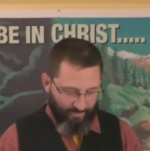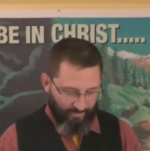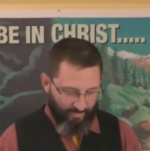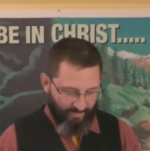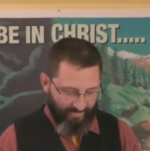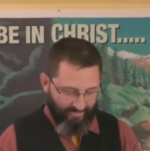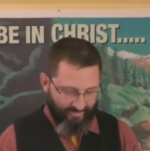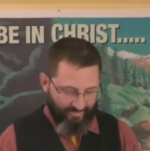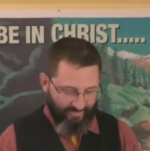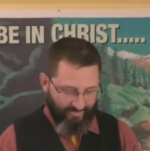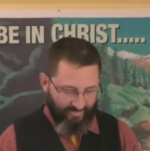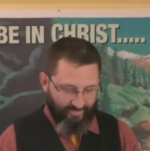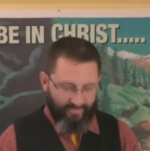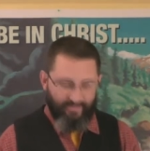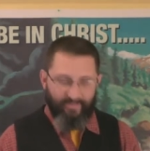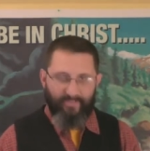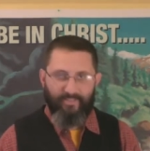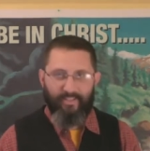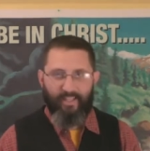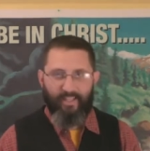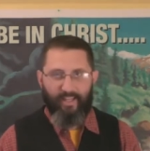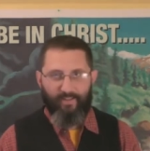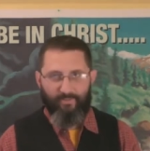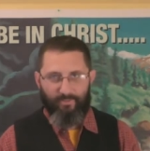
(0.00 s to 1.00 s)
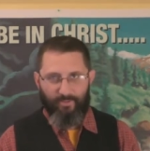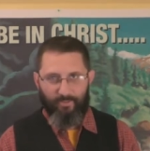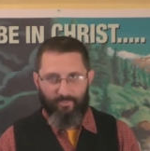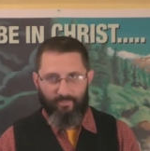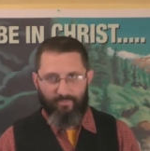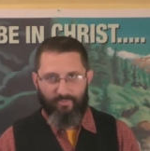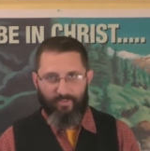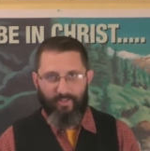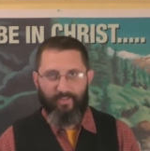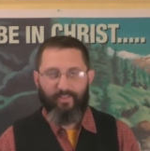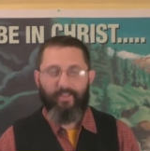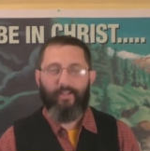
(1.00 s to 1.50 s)
But uh, having some
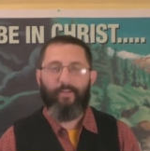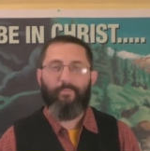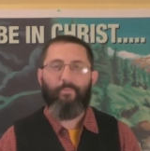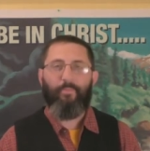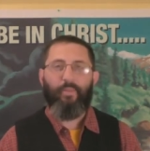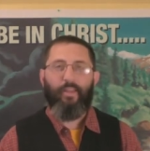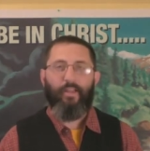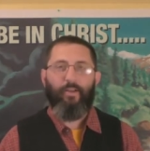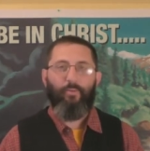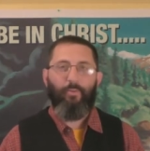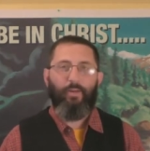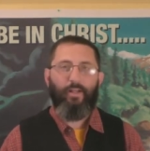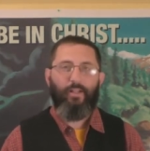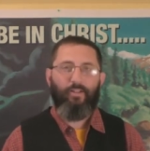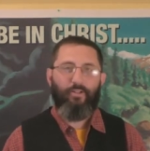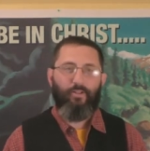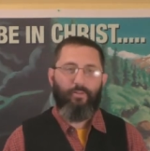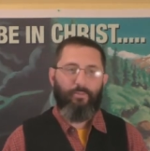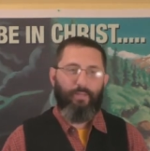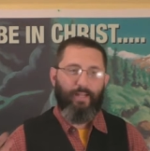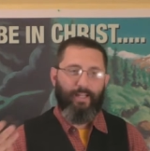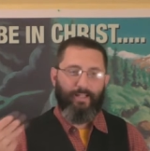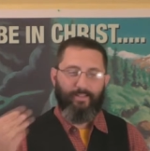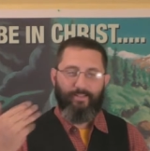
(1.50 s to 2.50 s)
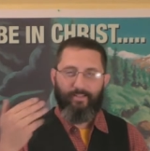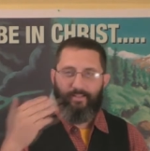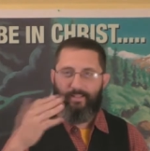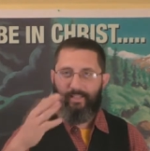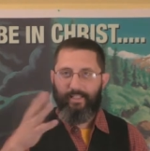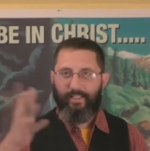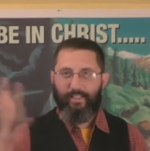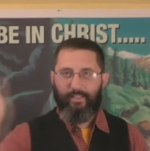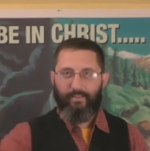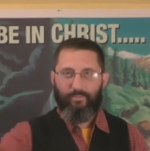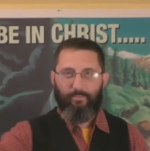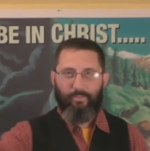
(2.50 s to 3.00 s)
fun there. We didn't go back the
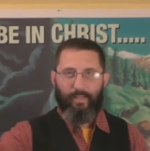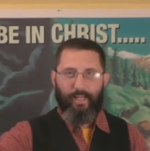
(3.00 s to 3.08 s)
lane,